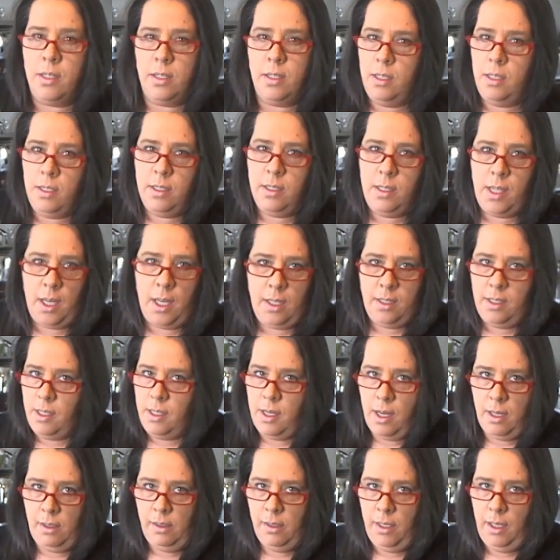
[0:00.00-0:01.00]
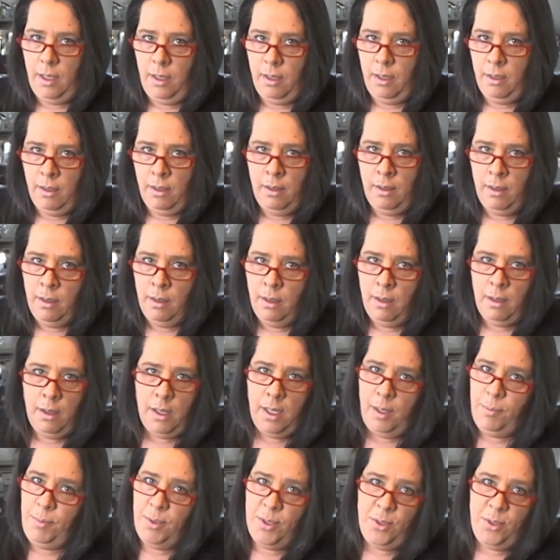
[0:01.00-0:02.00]
this accidentally.
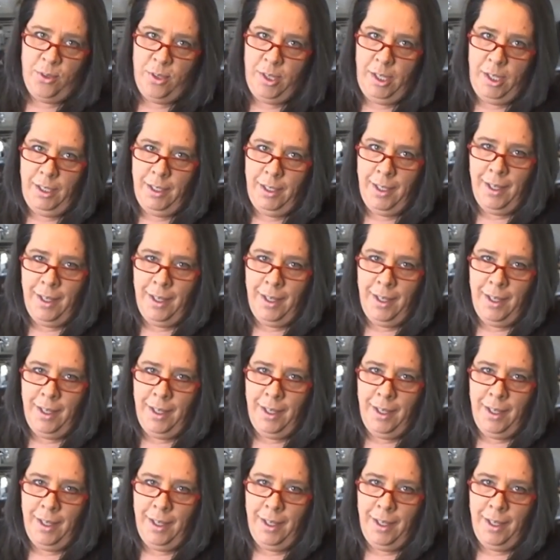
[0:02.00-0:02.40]
I'm sorry.